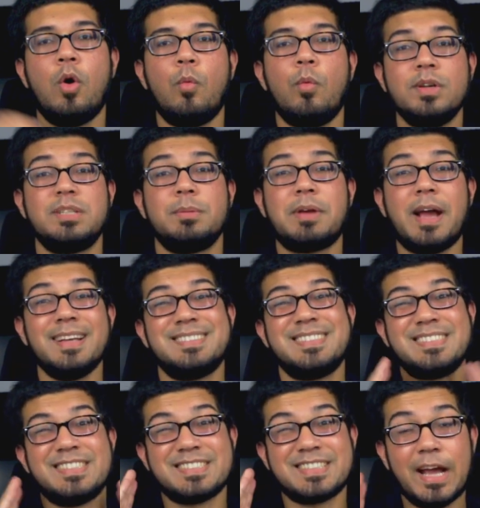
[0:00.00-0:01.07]
What's up guys,
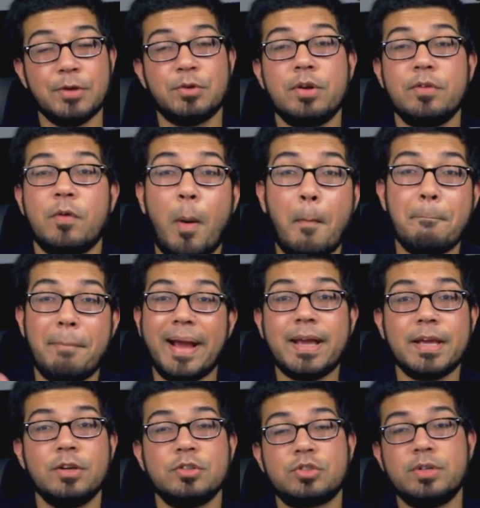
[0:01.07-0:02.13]
this is Kai24 back at
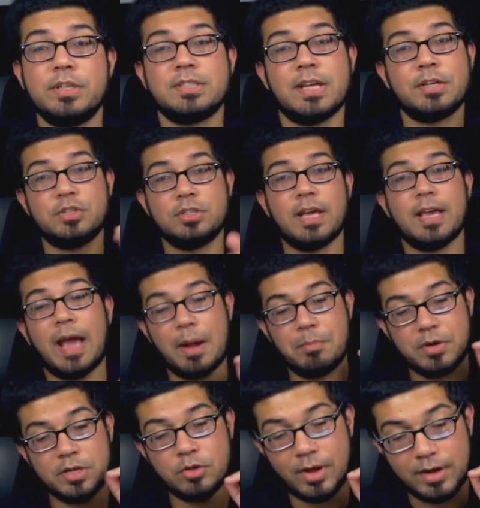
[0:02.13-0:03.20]
your screens, and today I
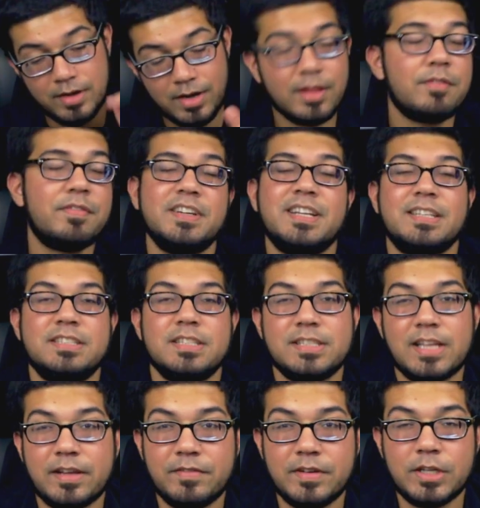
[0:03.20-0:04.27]
bring you another fantastic
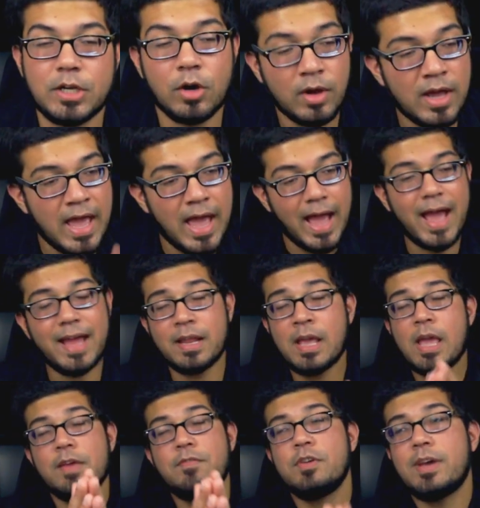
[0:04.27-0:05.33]
tech video. And
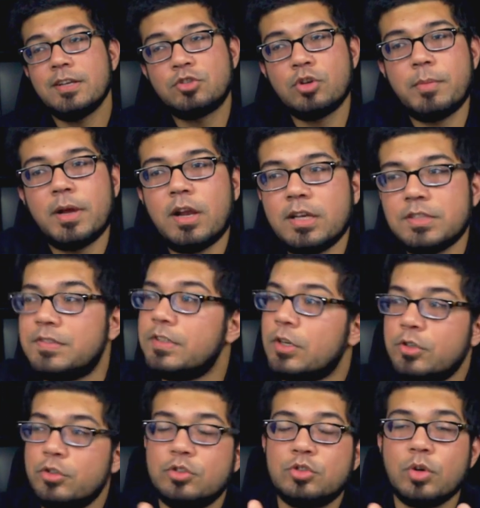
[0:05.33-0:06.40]
if you guys saw my last video,
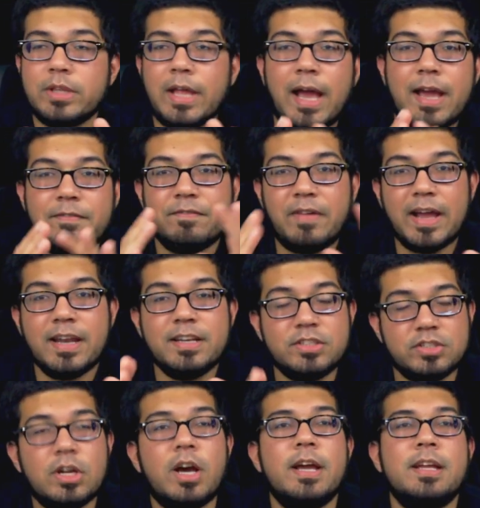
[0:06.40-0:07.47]
you saw that I finally
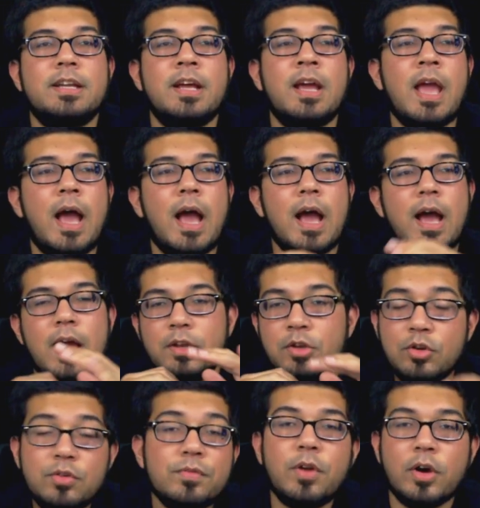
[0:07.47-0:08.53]
started a
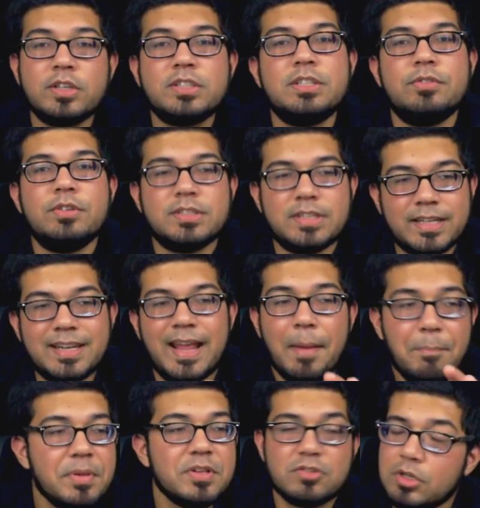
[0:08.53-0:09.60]
new vlog series, like an
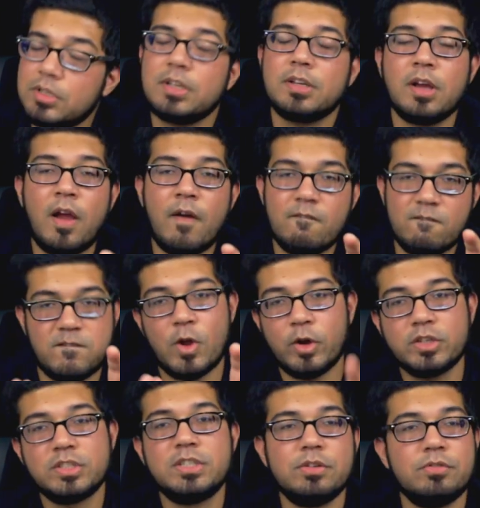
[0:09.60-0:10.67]
episodic
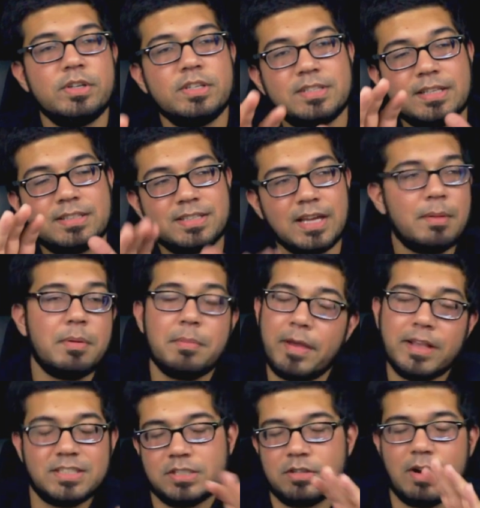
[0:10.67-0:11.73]
vlog series that's going to be
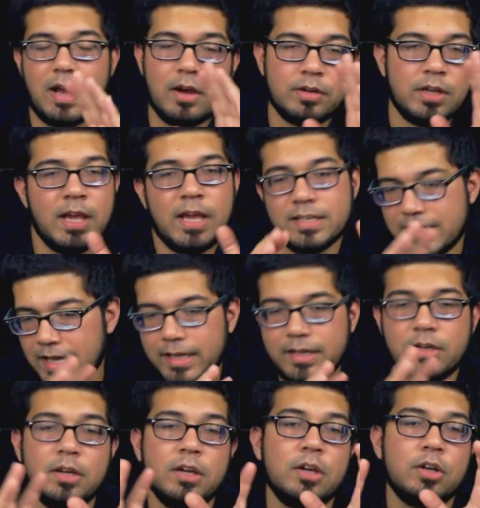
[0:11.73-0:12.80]
based around
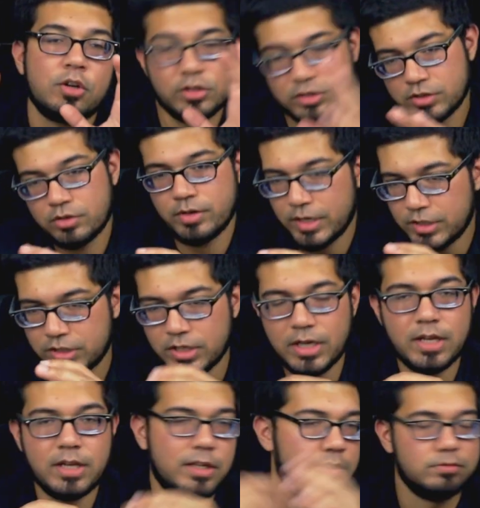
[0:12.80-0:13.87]
tech, content
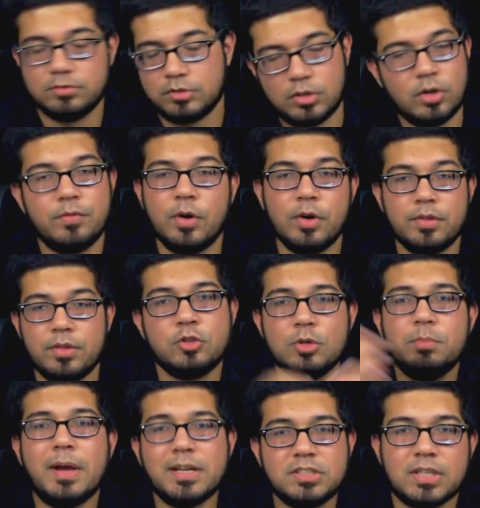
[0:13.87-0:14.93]
creation and so forth, to
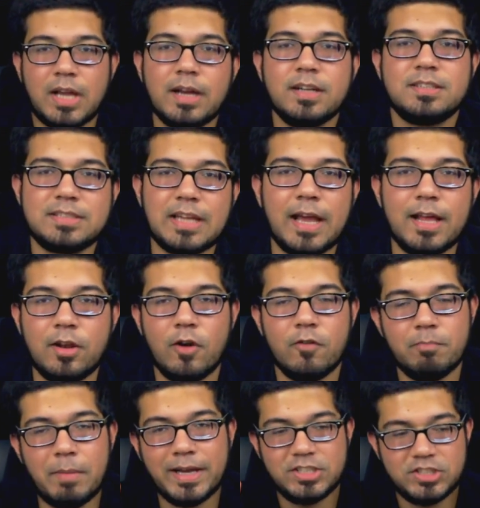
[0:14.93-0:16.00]
match the kind of style of
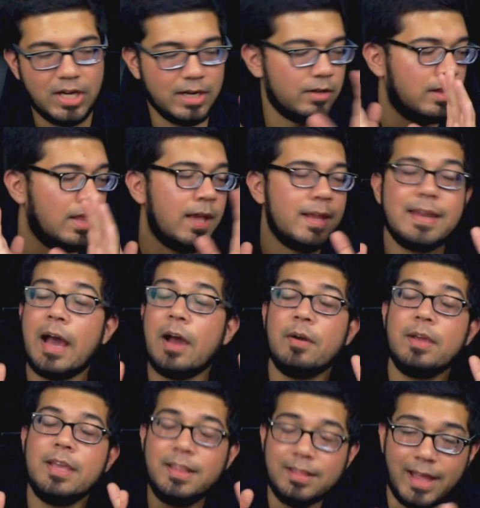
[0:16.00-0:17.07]
my channel. Now
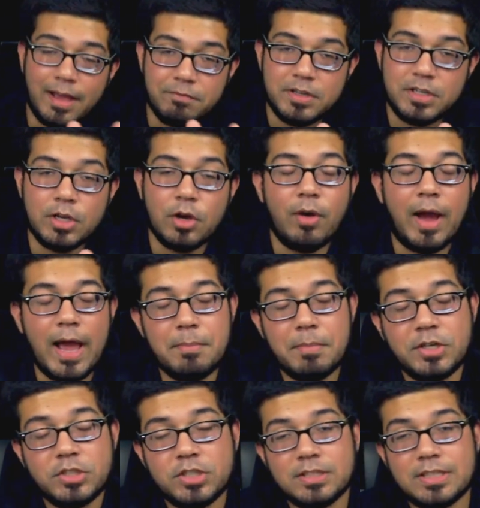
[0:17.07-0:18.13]
in that video I
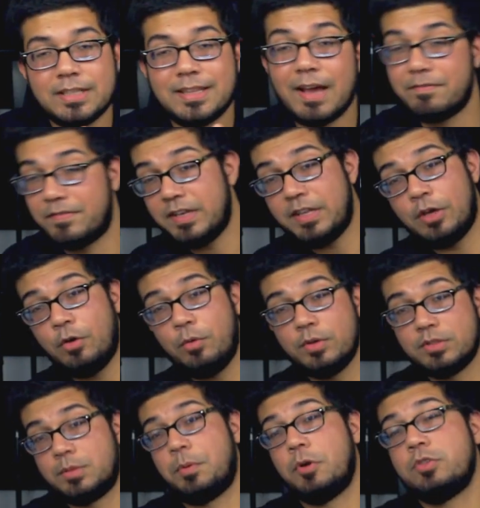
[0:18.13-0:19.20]
mentioned that video was
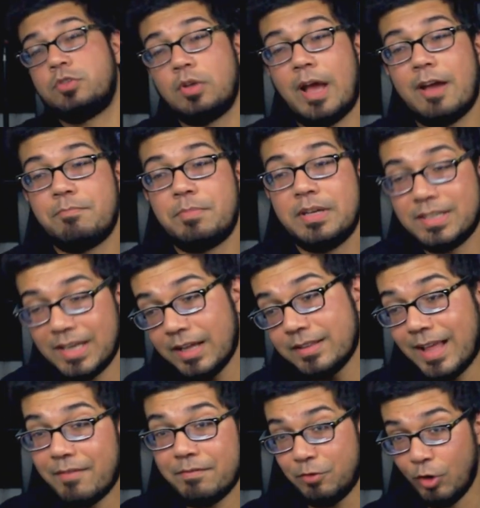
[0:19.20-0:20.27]
supposed to have been done,
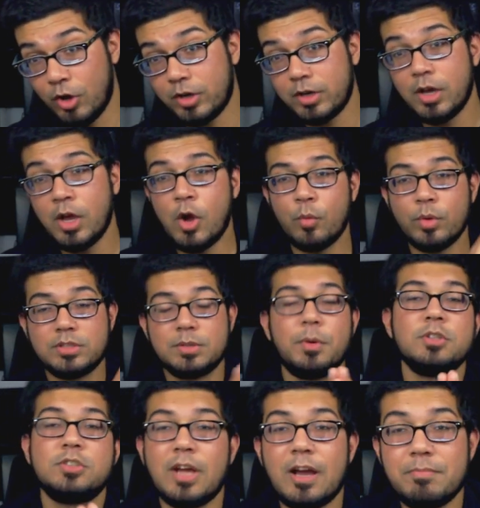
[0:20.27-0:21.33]
that vlog was
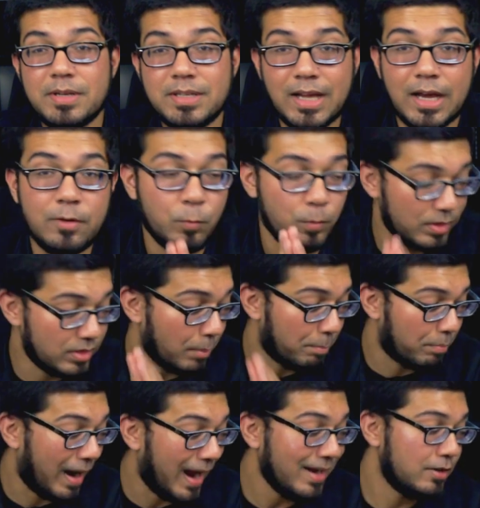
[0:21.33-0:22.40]
supposed to have been done with the
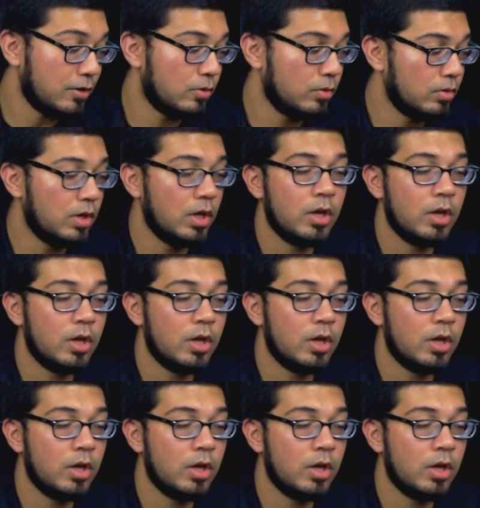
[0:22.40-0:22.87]
brand new